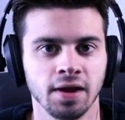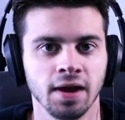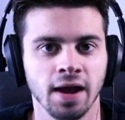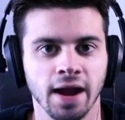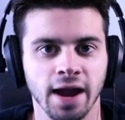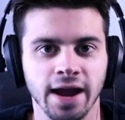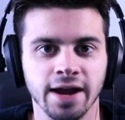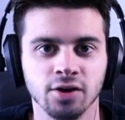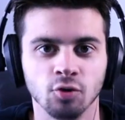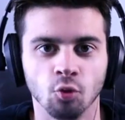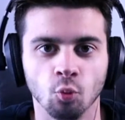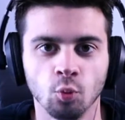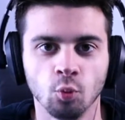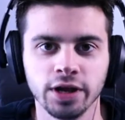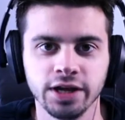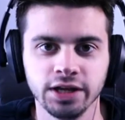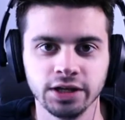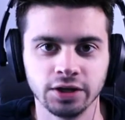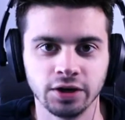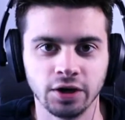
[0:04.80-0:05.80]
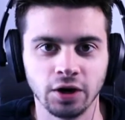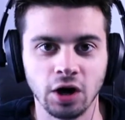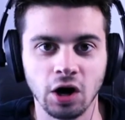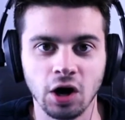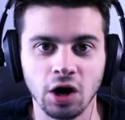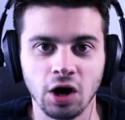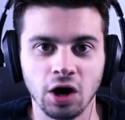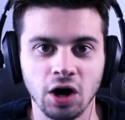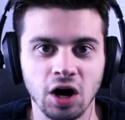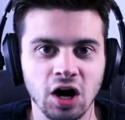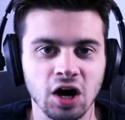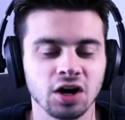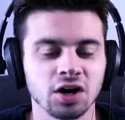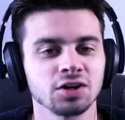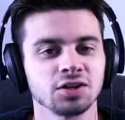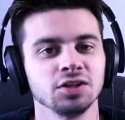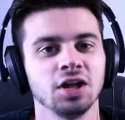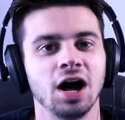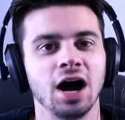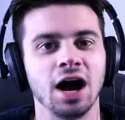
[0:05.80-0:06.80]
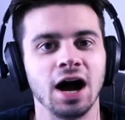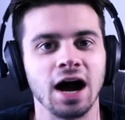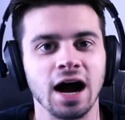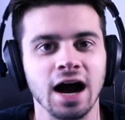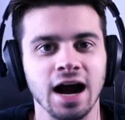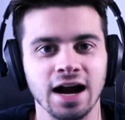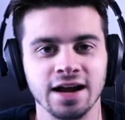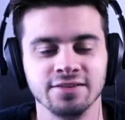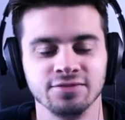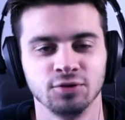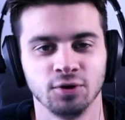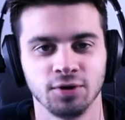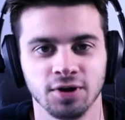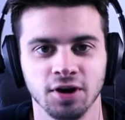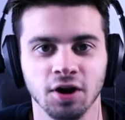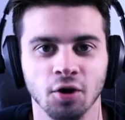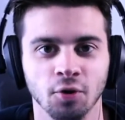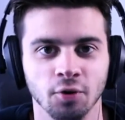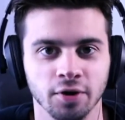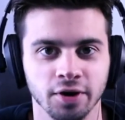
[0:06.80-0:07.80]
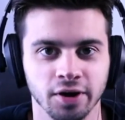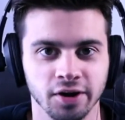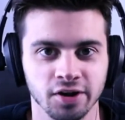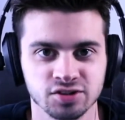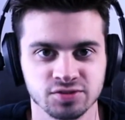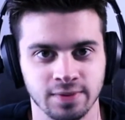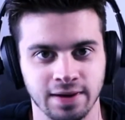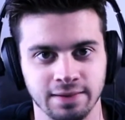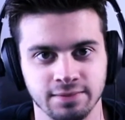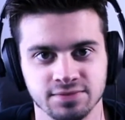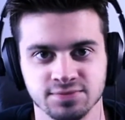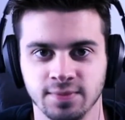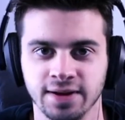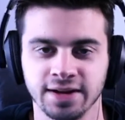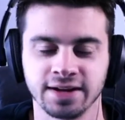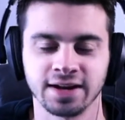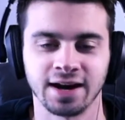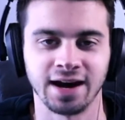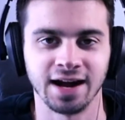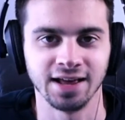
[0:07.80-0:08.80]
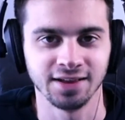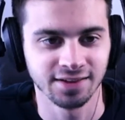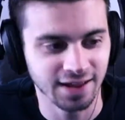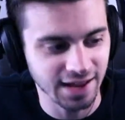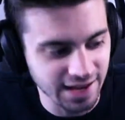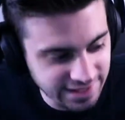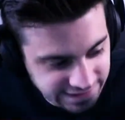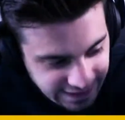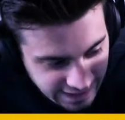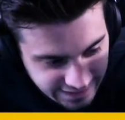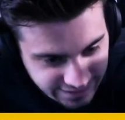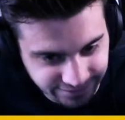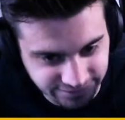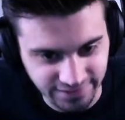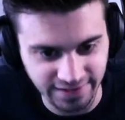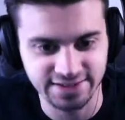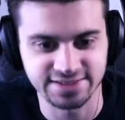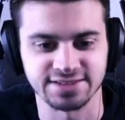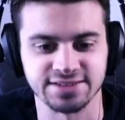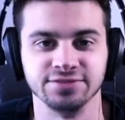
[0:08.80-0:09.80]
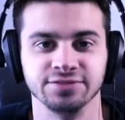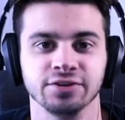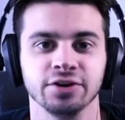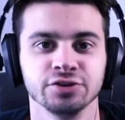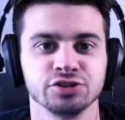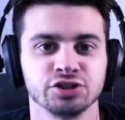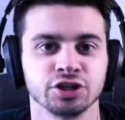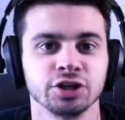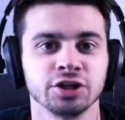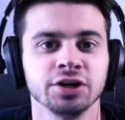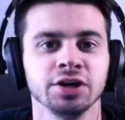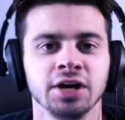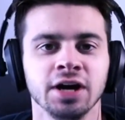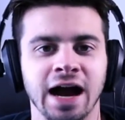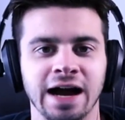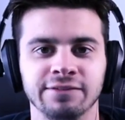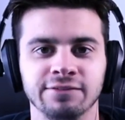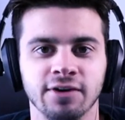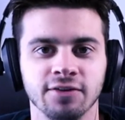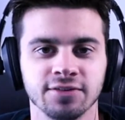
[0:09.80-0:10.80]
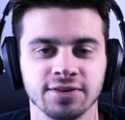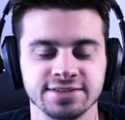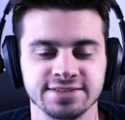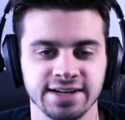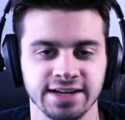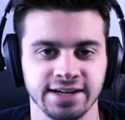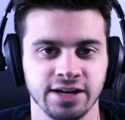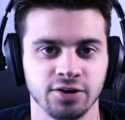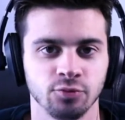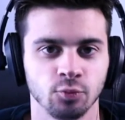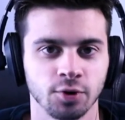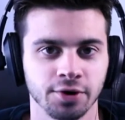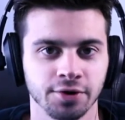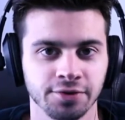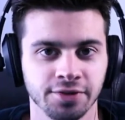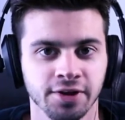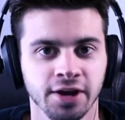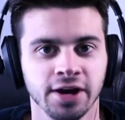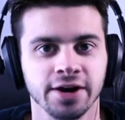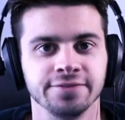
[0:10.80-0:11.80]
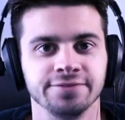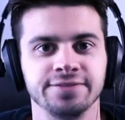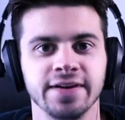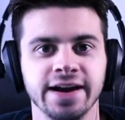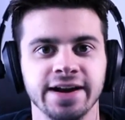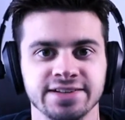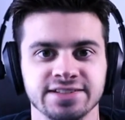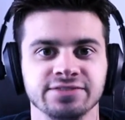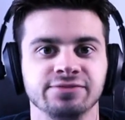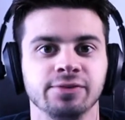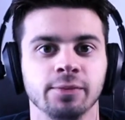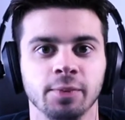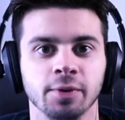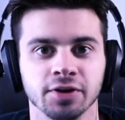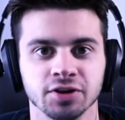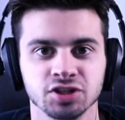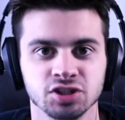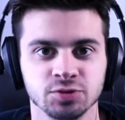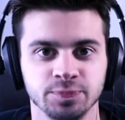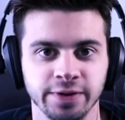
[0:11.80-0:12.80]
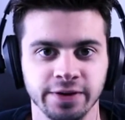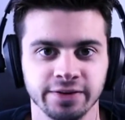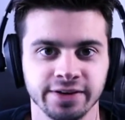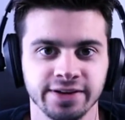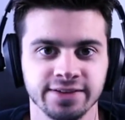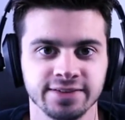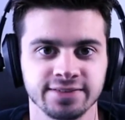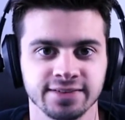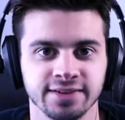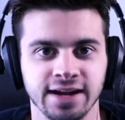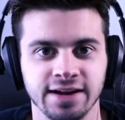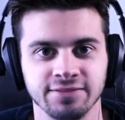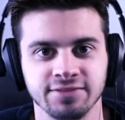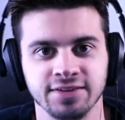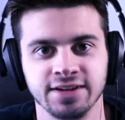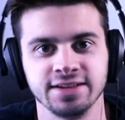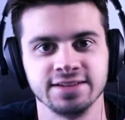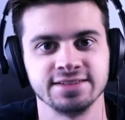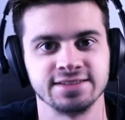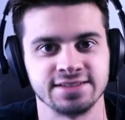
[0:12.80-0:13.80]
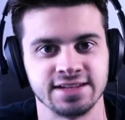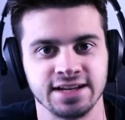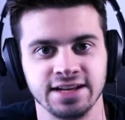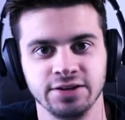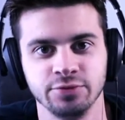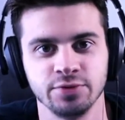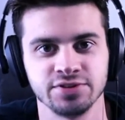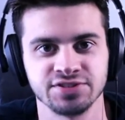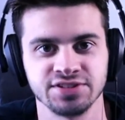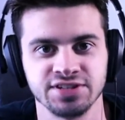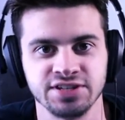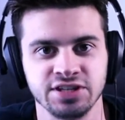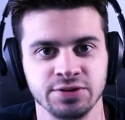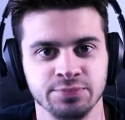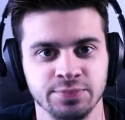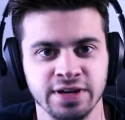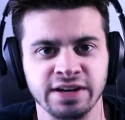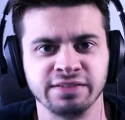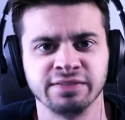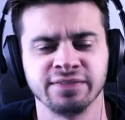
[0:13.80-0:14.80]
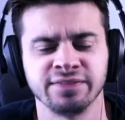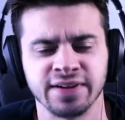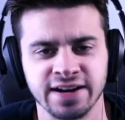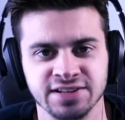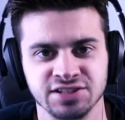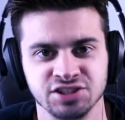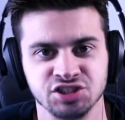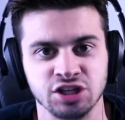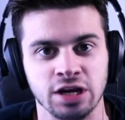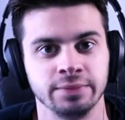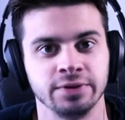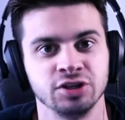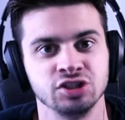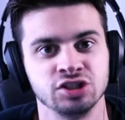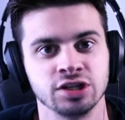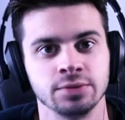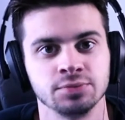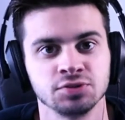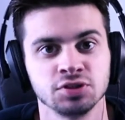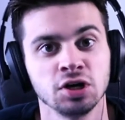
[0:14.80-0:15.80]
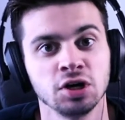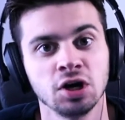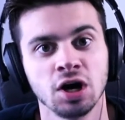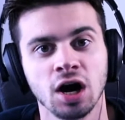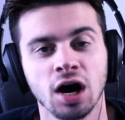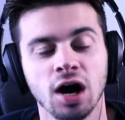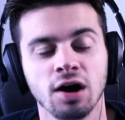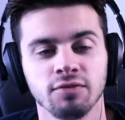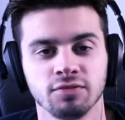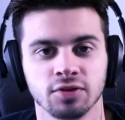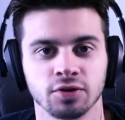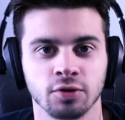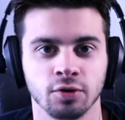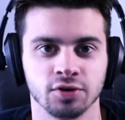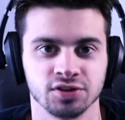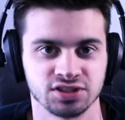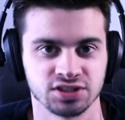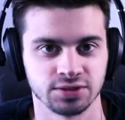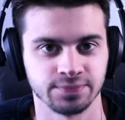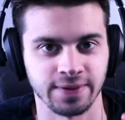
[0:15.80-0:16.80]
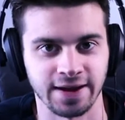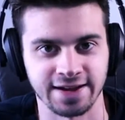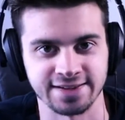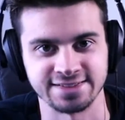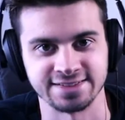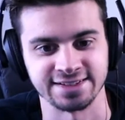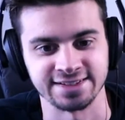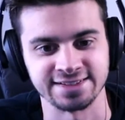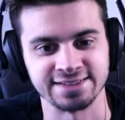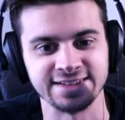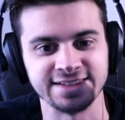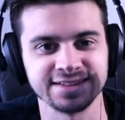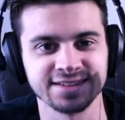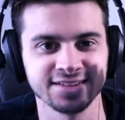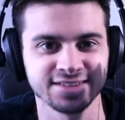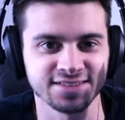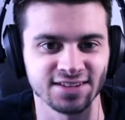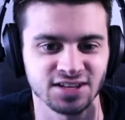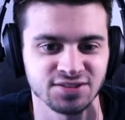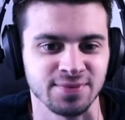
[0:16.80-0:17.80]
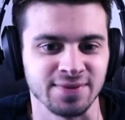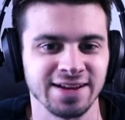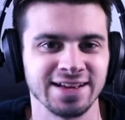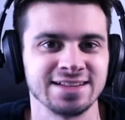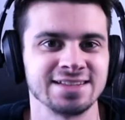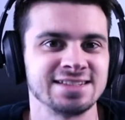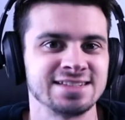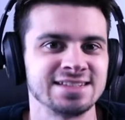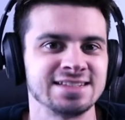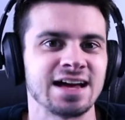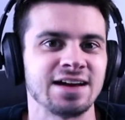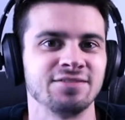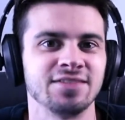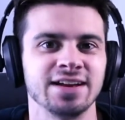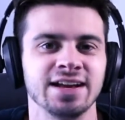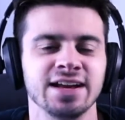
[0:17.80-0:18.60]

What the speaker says: And we are live. You already know who it is. My name is Mike Kyle, aka the Fantasy Vulture. I have over a decade worth of fantasy football experience, and I've continuously competed for fantasy championships over the course of the past 6 seasons. Let's make it 7